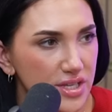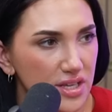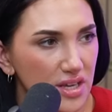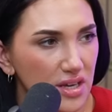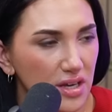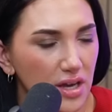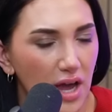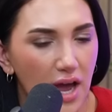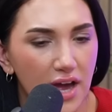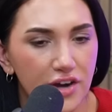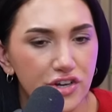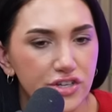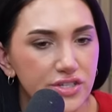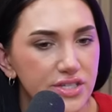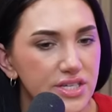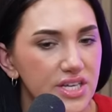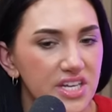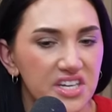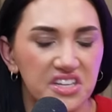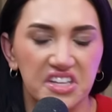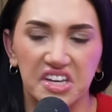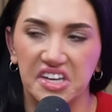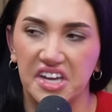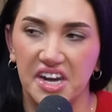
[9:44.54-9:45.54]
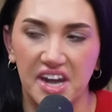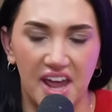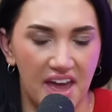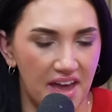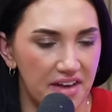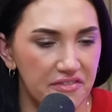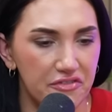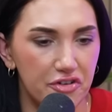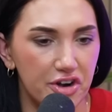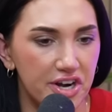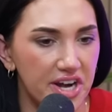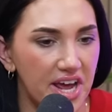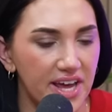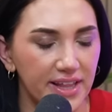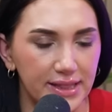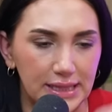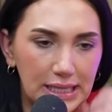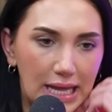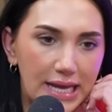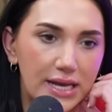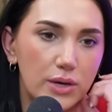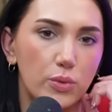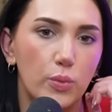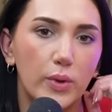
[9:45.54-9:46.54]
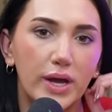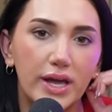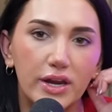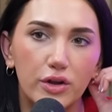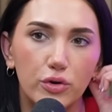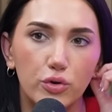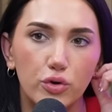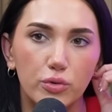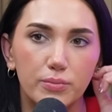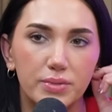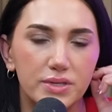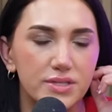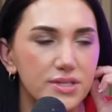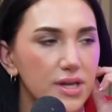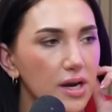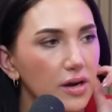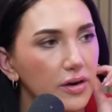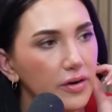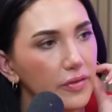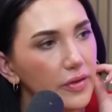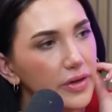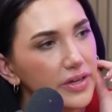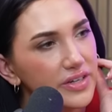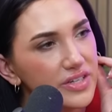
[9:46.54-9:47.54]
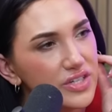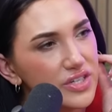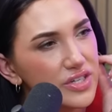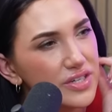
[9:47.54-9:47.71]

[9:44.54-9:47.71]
like, I just need like an everyday lightweight hoop that's not going to like.